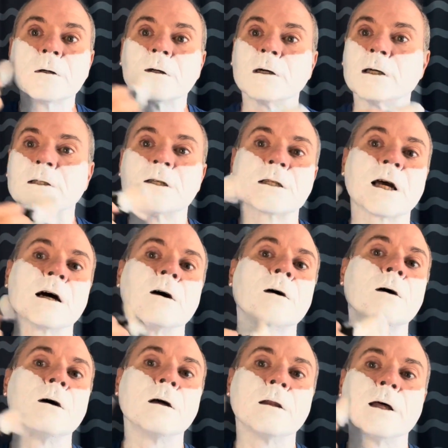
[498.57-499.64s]
I just got
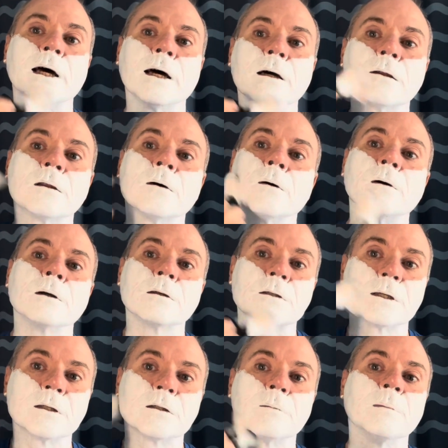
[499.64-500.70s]
all the oils
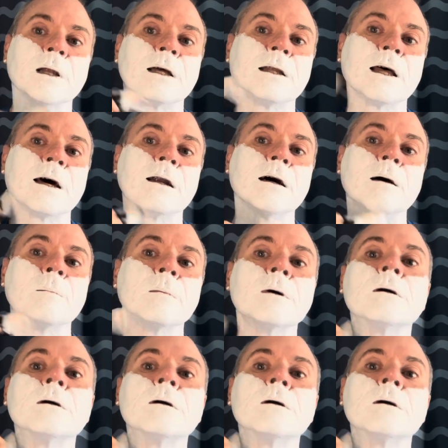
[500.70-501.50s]
in to blend that up